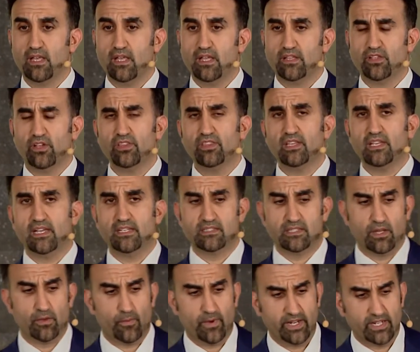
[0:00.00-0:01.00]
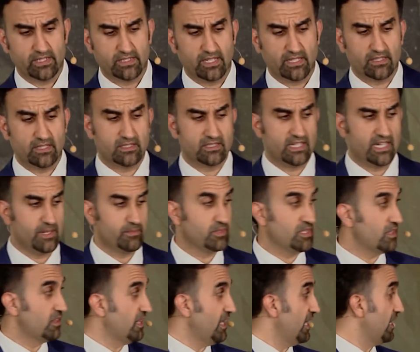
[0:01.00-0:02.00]
The other thing is I want to take the time to
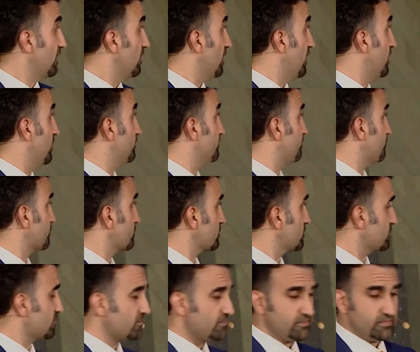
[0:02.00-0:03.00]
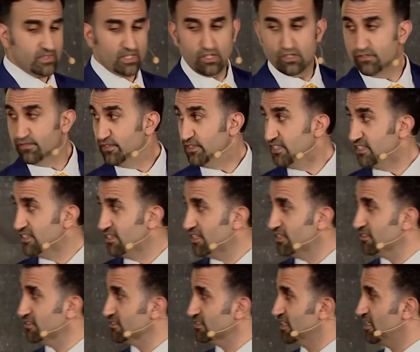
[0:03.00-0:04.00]
thank, hopefully
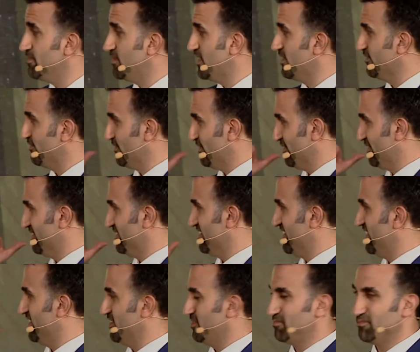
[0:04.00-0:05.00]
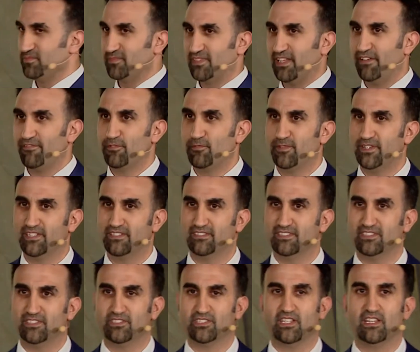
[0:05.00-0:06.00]
they'll come out, if you tell them, everyone,
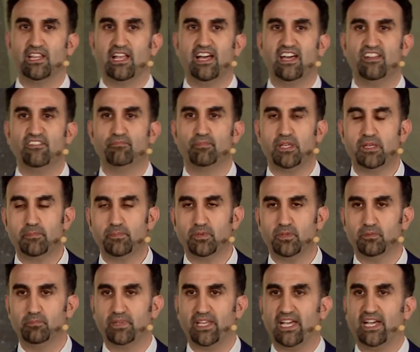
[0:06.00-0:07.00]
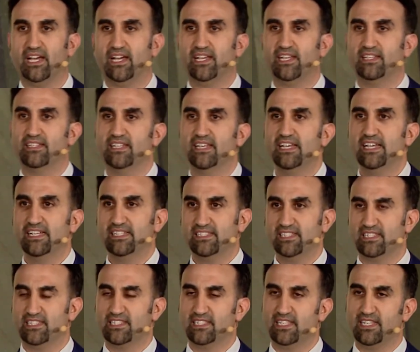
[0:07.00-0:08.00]
there's a lot of people behind the
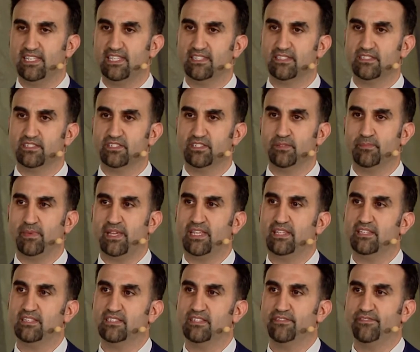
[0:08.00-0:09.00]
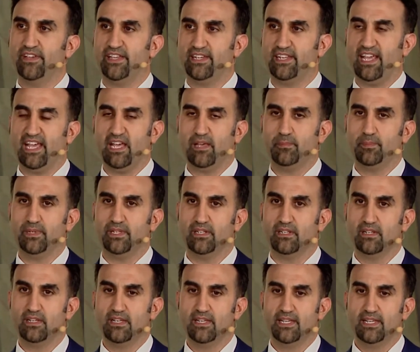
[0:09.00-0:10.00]
scenes to make this event happen.
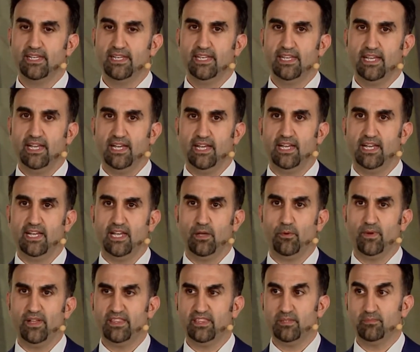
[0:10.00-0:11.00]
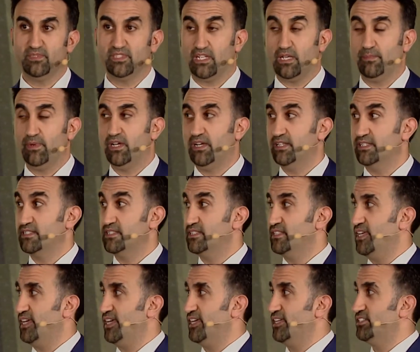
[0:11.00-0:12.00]
I want them to come out on
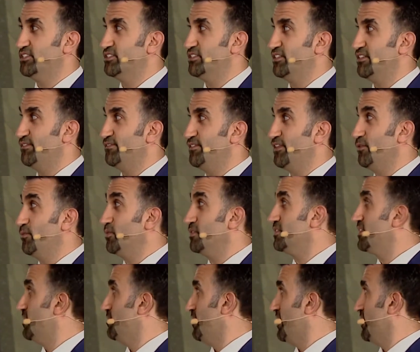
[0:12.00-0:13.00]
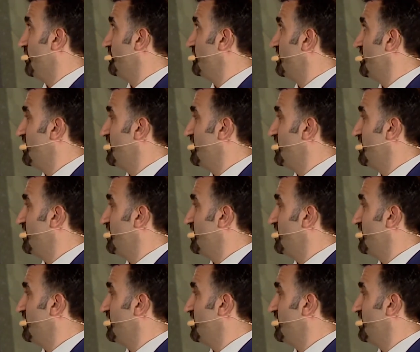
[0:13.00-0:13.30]
stage, if they will come out,